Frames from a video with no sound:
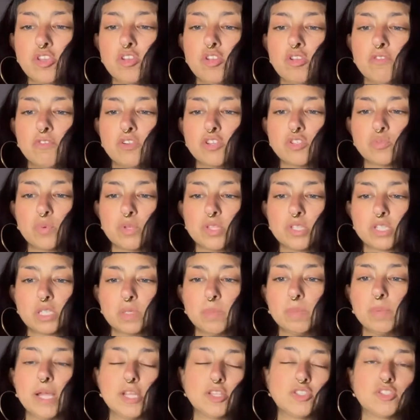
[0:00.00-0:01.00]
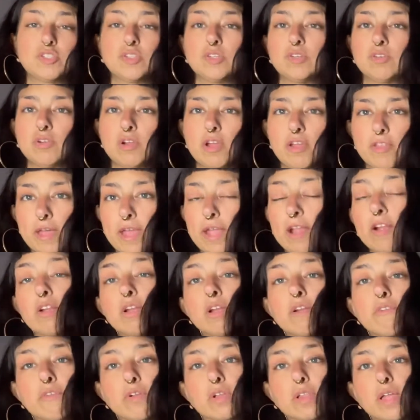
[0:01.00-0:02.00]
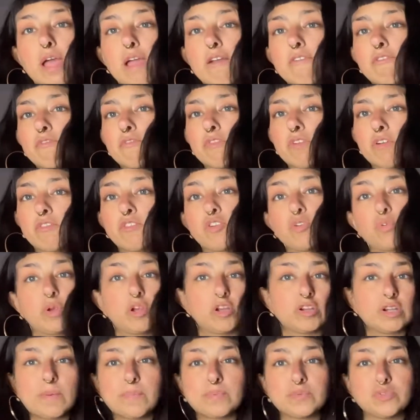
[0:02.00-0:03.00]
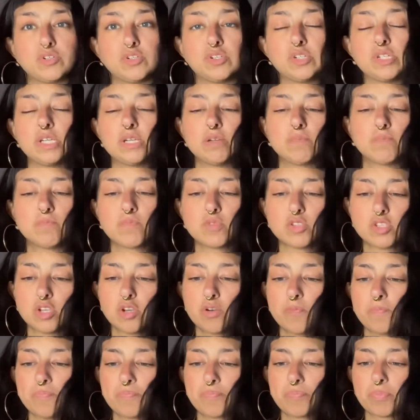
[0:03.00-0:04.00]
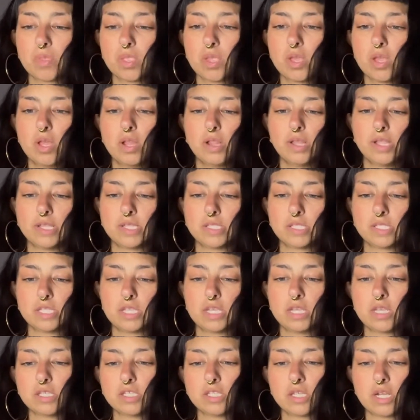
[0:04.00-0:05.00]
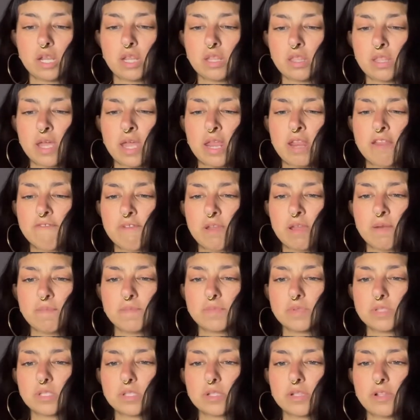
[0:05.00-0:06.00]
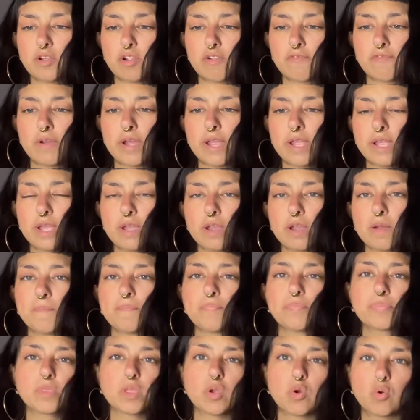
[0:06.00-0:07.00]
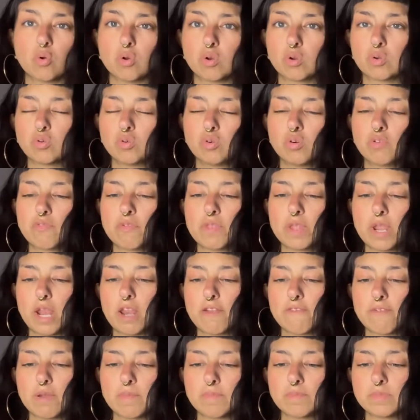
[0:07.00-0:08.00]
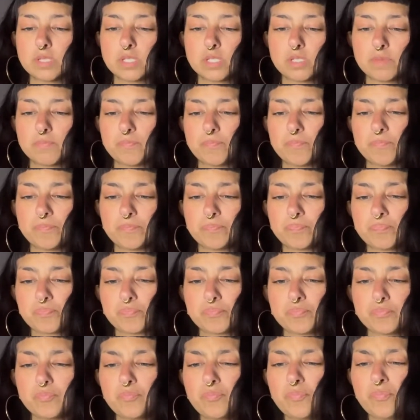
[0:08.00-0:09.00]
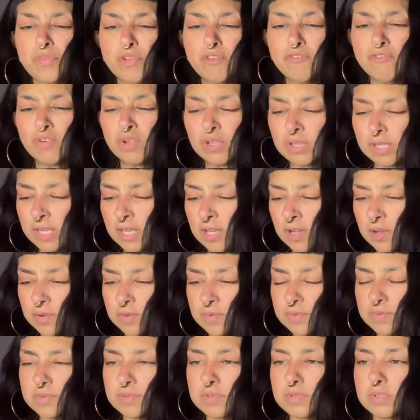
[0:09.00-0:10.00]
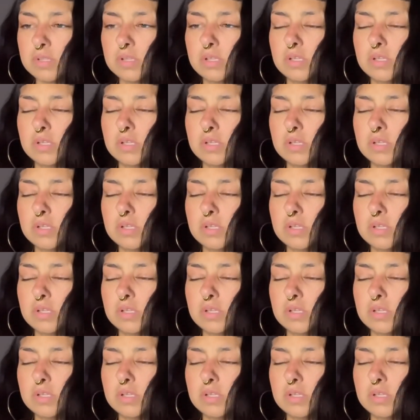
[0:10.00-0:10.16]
universe wants to bless you in that area of your life, of career and opportunity. So let's see. Tonight, 9 of Imps, clarifying oracle for 9 of Imps. For Leos,